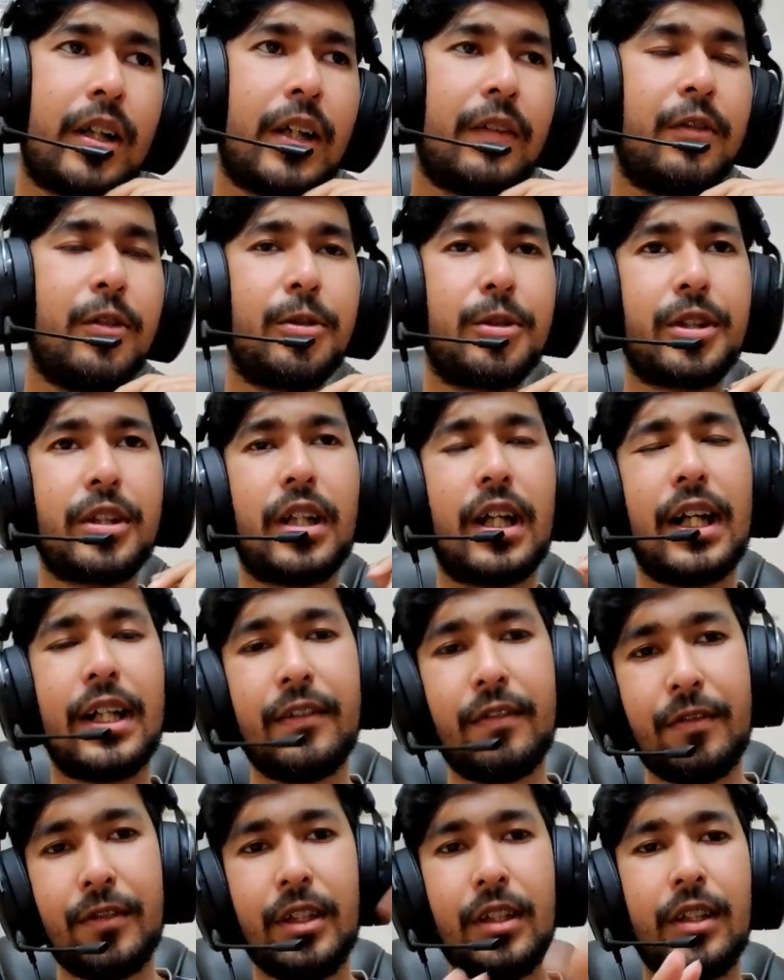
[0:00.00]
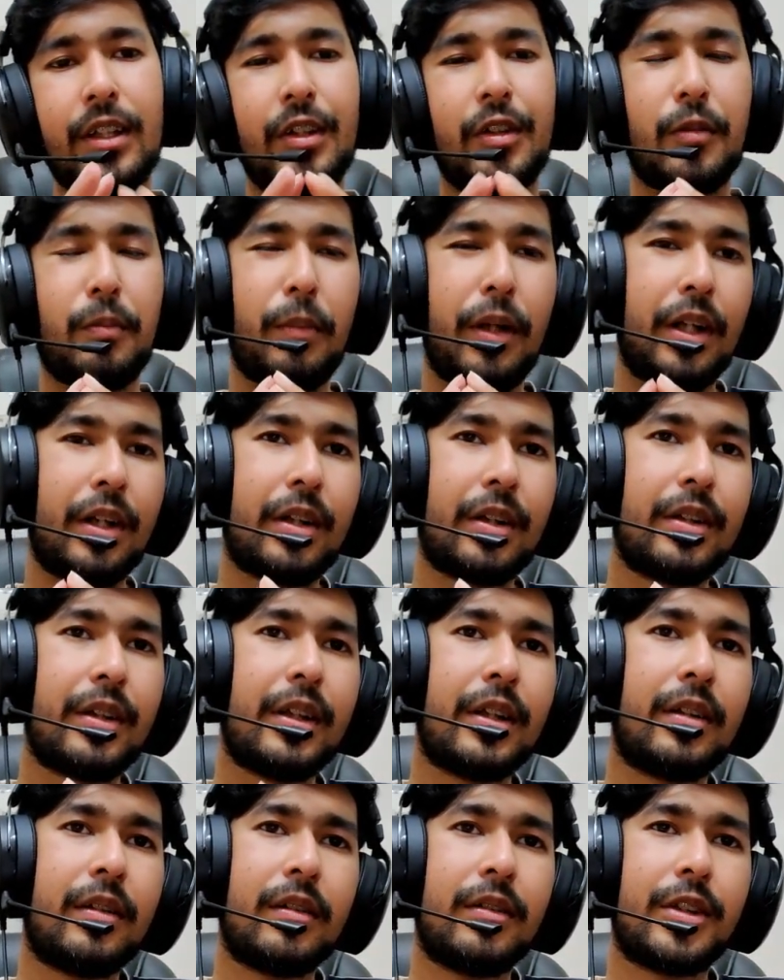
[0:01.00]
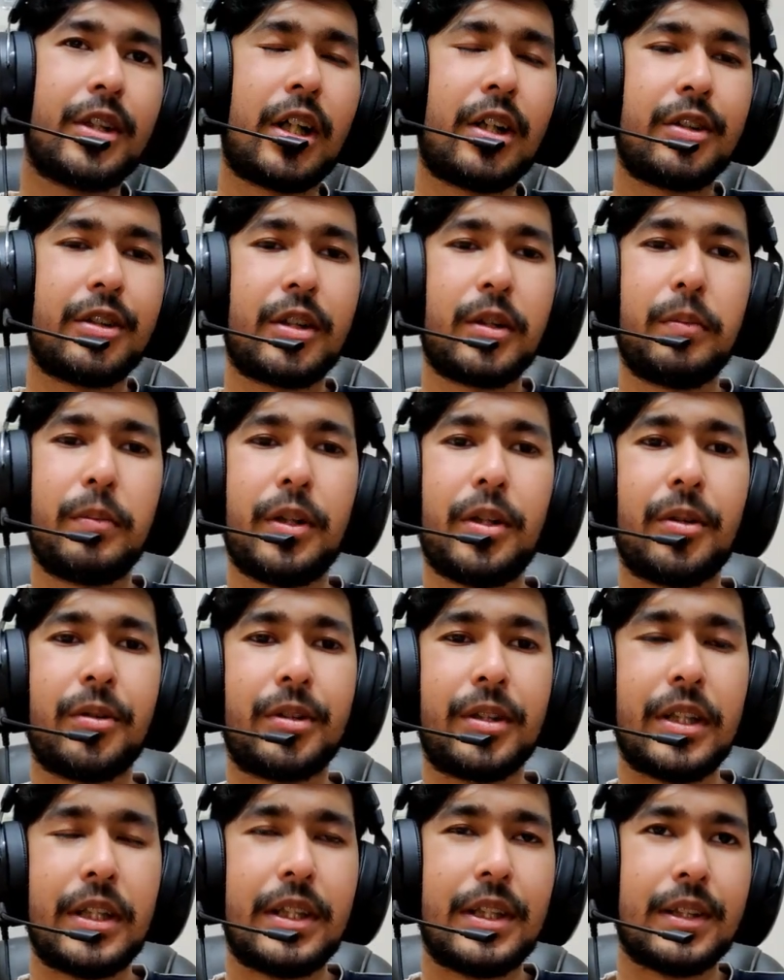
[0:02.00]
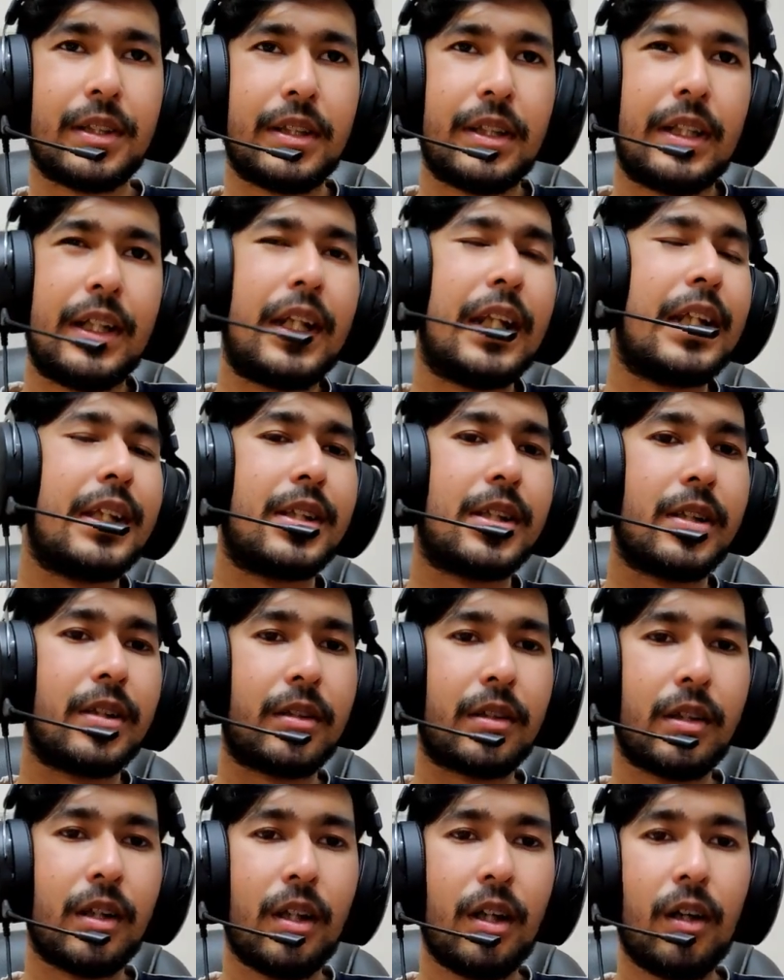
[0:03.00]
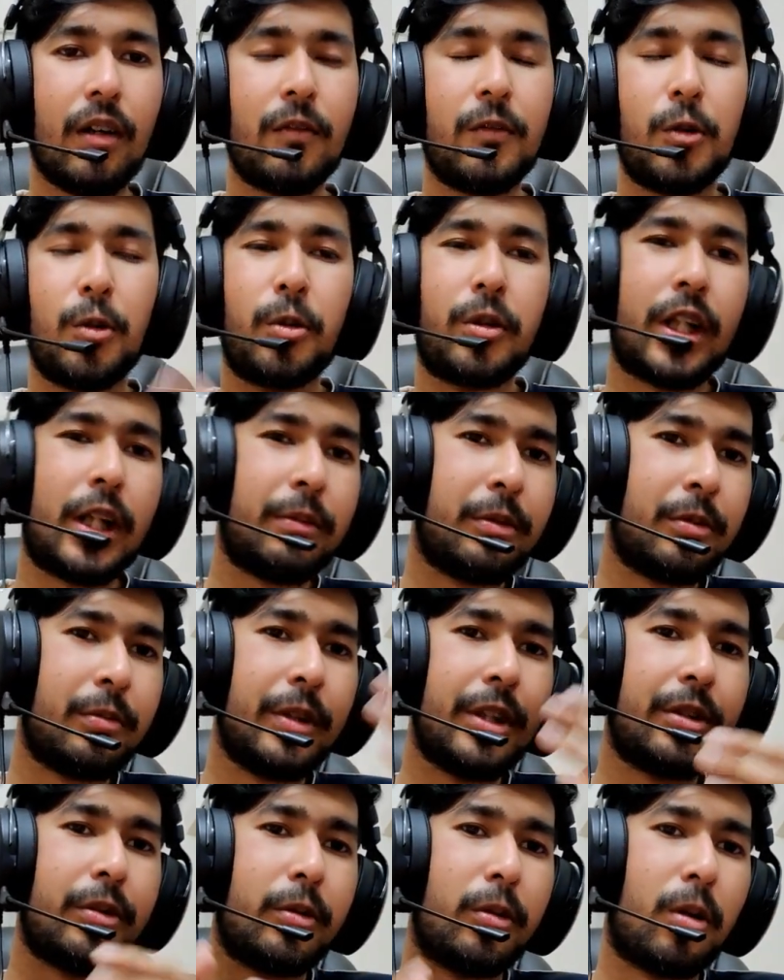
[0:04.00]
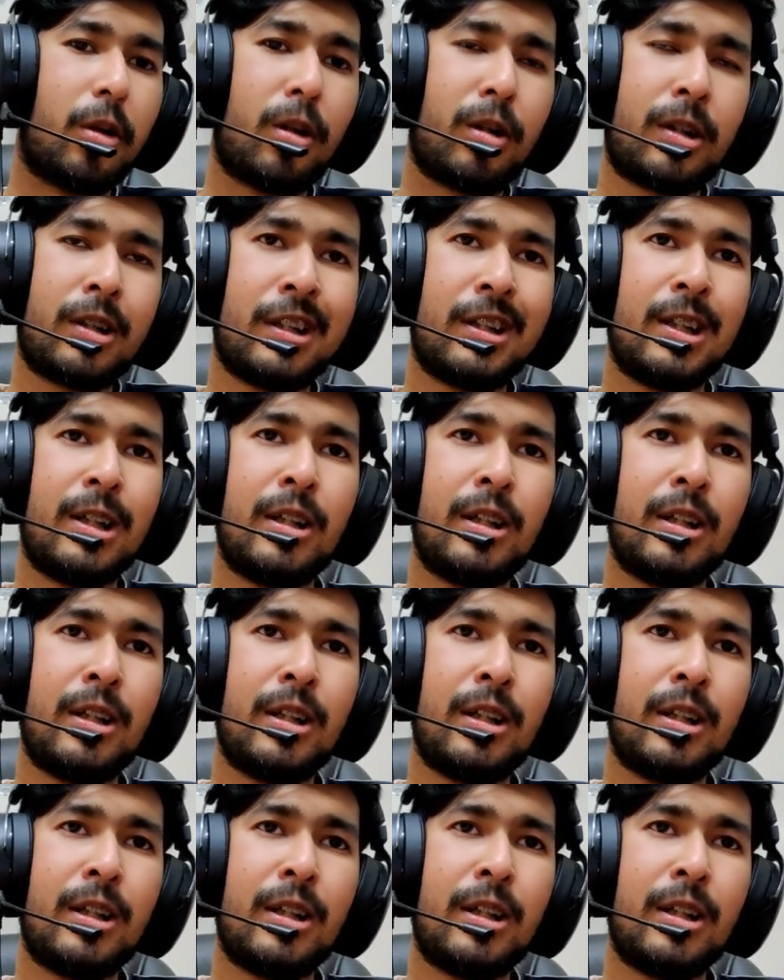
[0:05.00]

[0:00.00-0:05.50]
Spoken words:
Typhlosion I feel is better than Charizard because it isn't 4 times weak to rock.